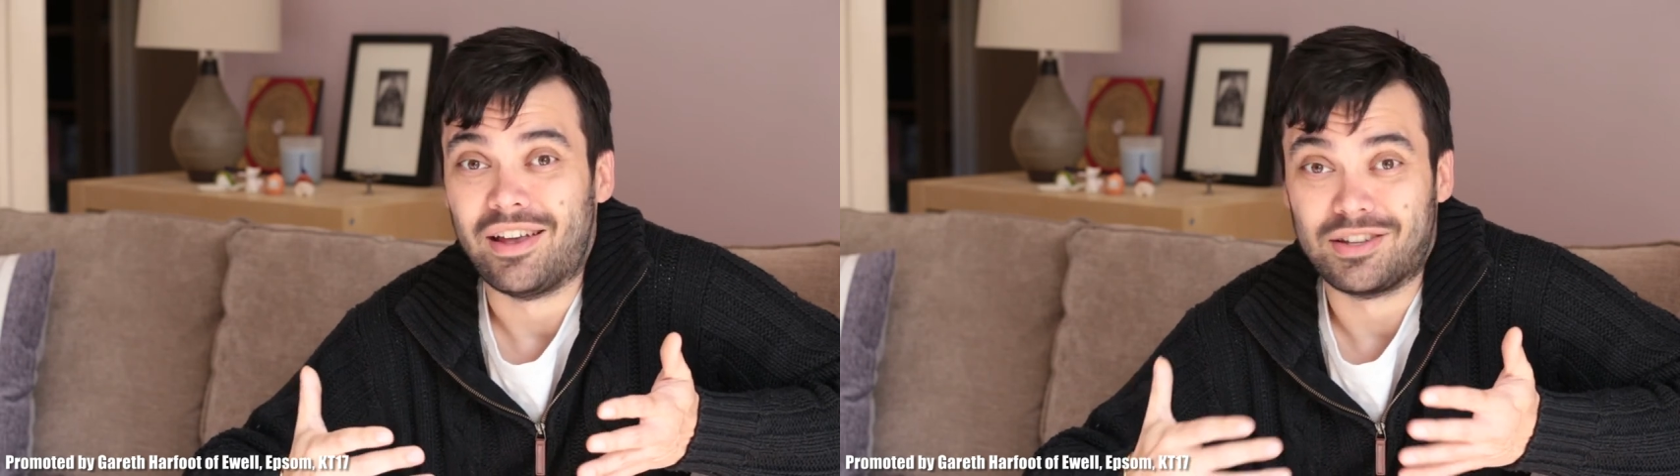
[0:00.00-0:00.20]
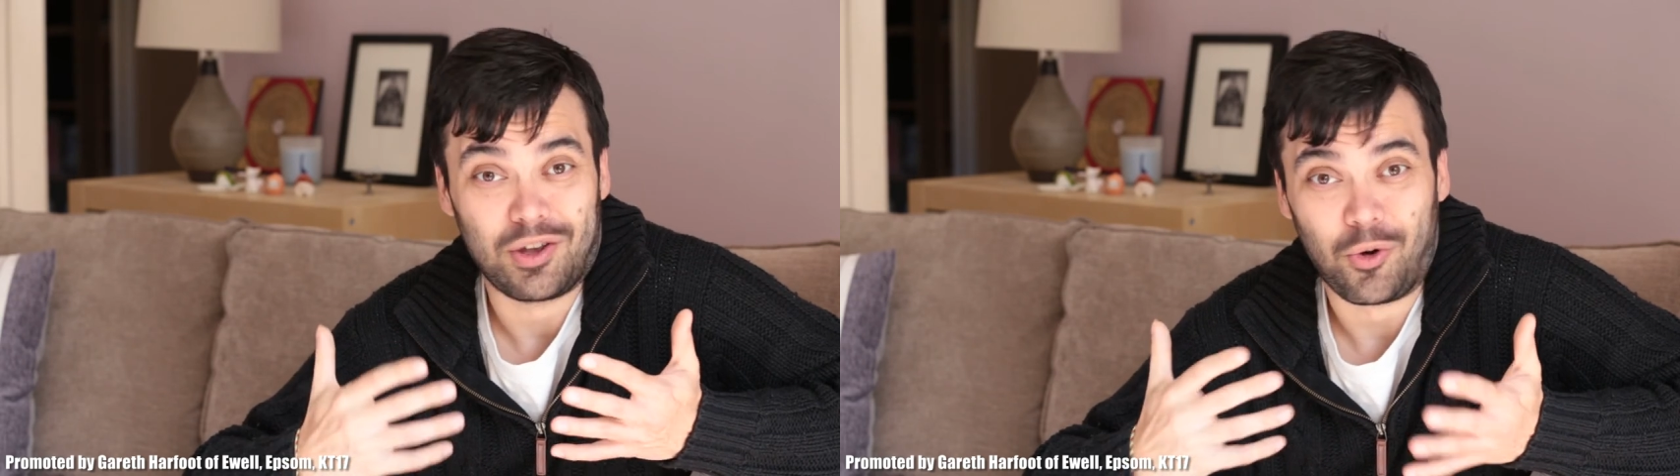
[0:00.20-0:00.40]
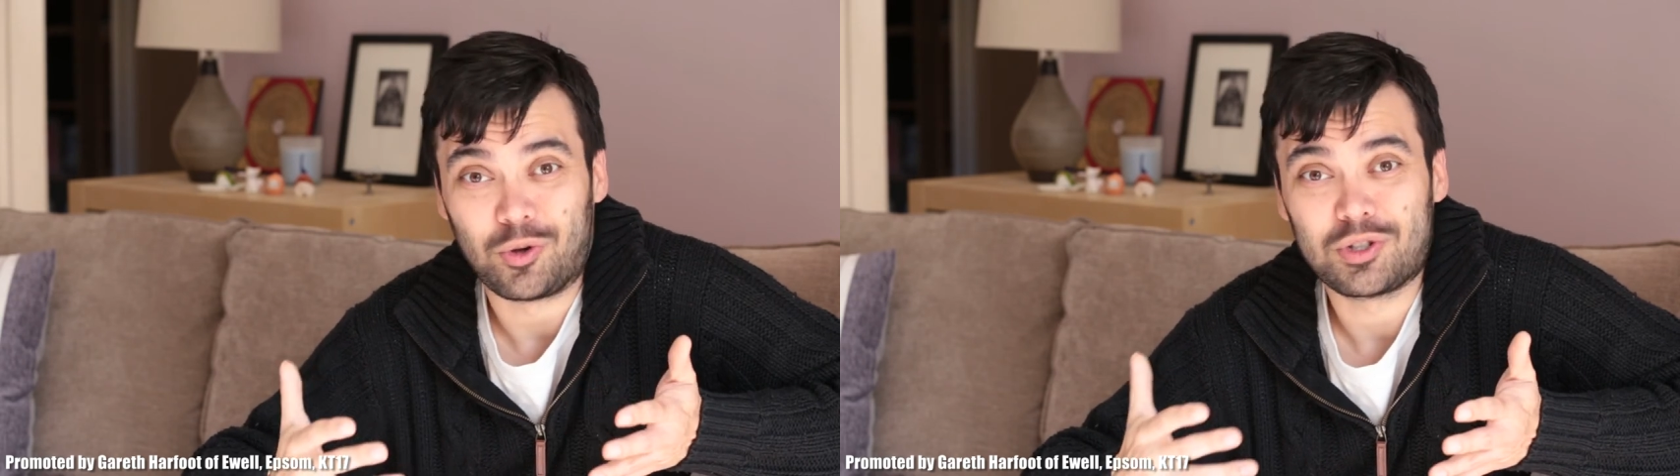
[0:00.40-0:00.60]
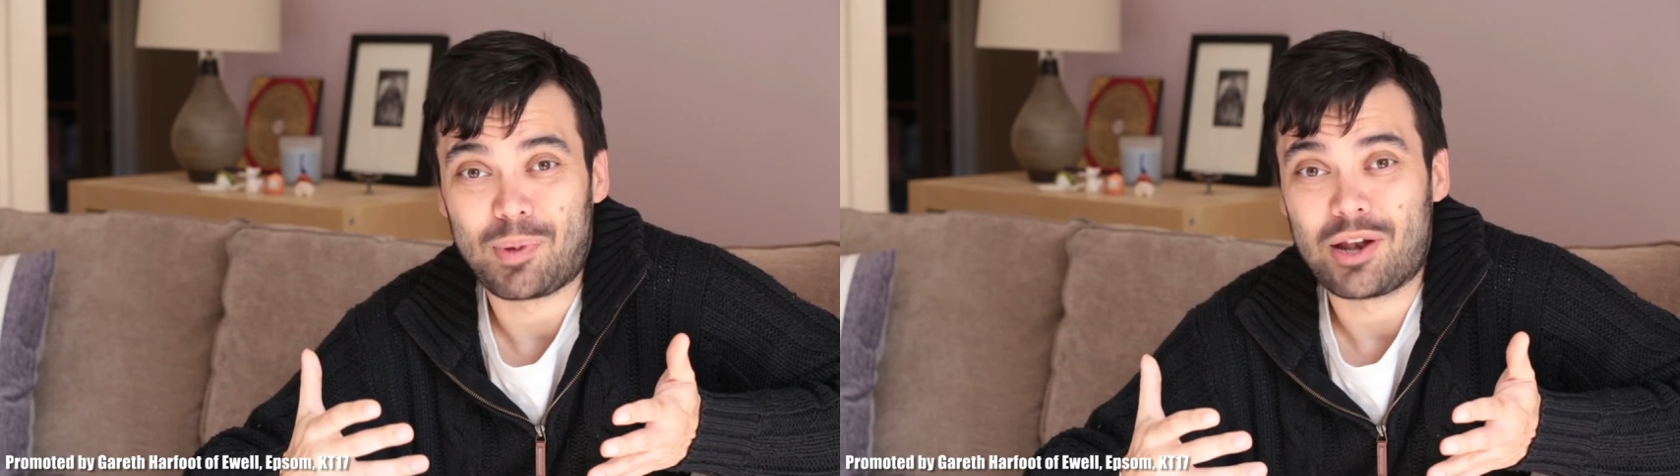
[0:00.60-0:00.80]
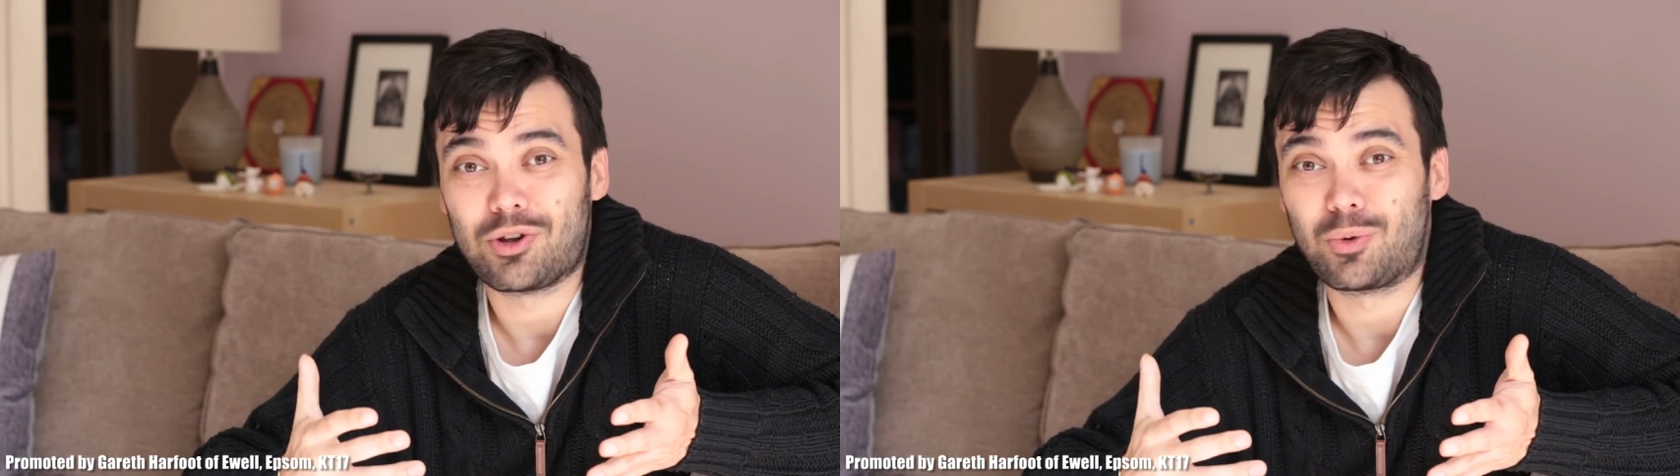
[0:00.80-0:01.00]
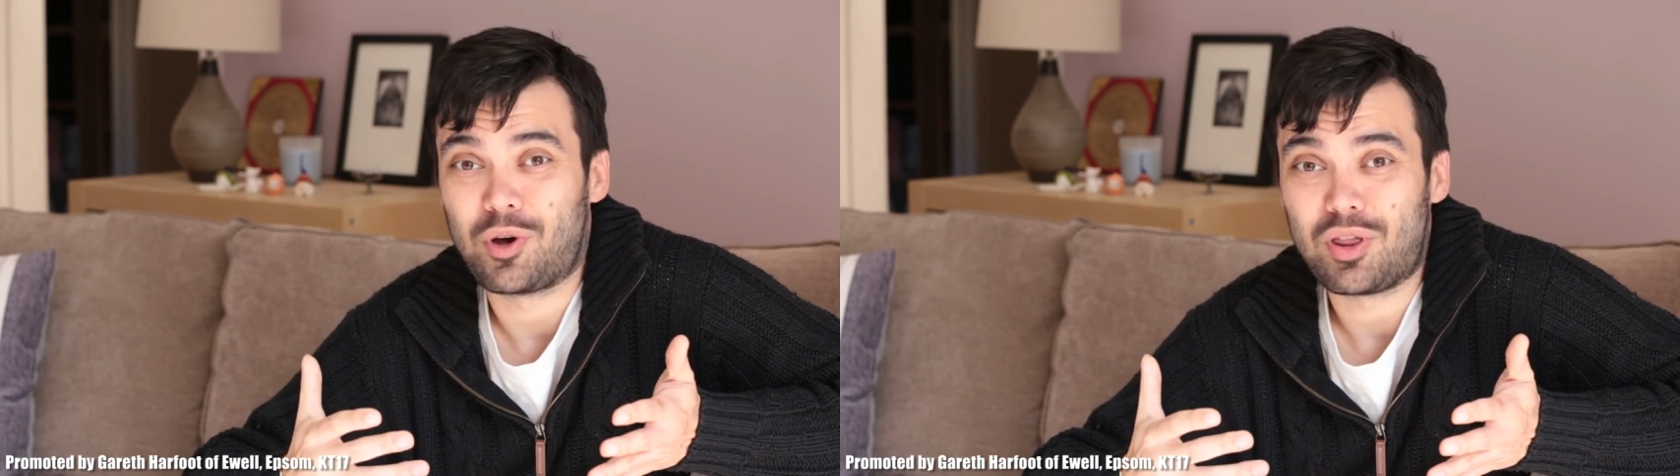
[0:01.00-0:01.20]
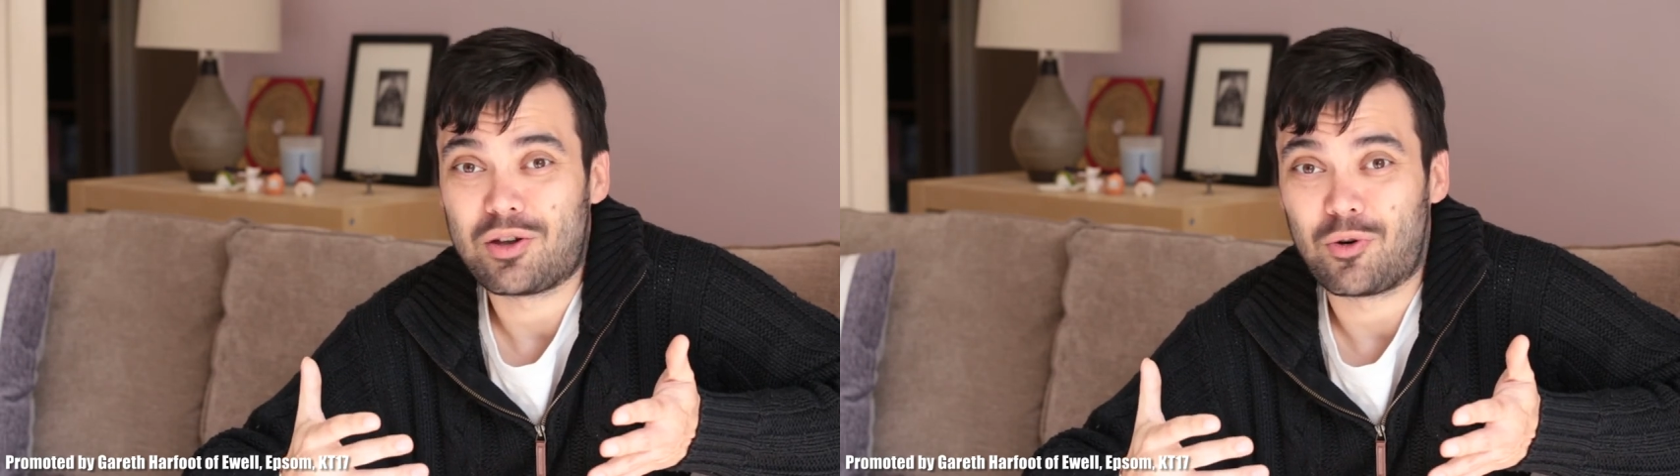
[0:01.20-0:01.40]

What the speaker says: Is it all spent on worthy